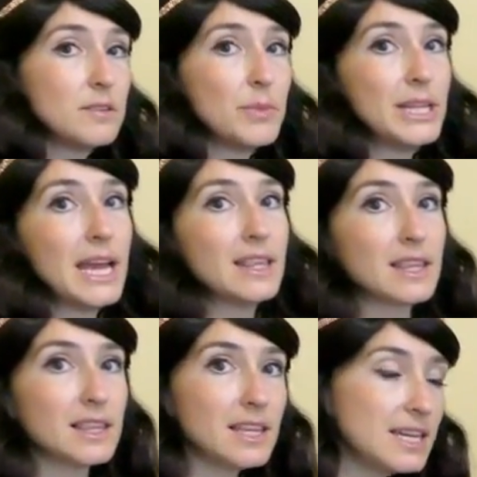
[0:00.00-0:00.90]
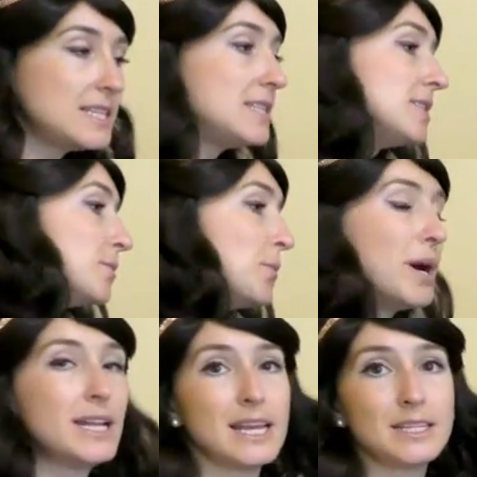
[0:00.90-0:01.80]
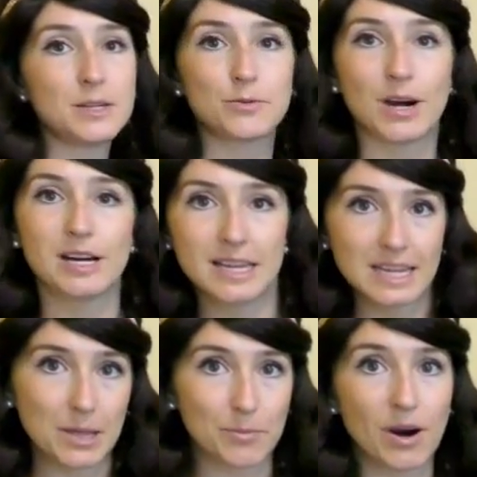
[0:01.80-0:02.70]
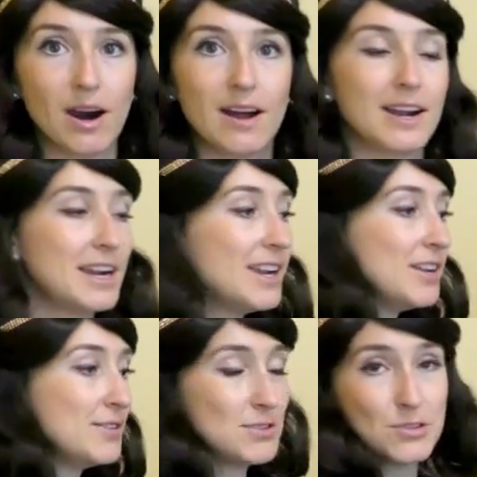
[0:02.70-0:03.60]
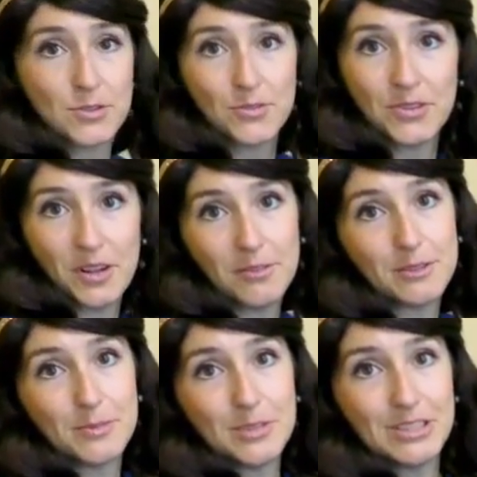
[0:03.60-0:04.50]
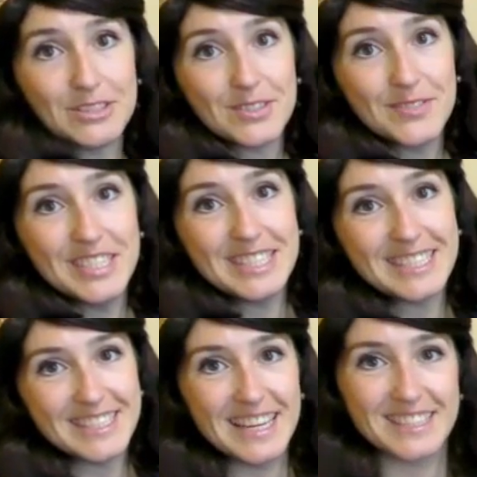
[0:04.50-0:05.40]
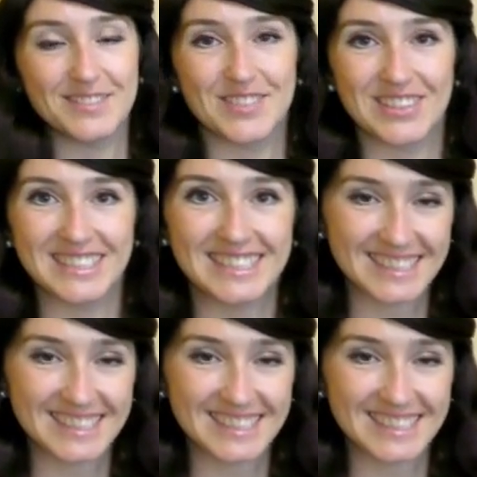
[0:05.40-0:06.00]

but at least one interval in a bar you should fill with musical speech that's the point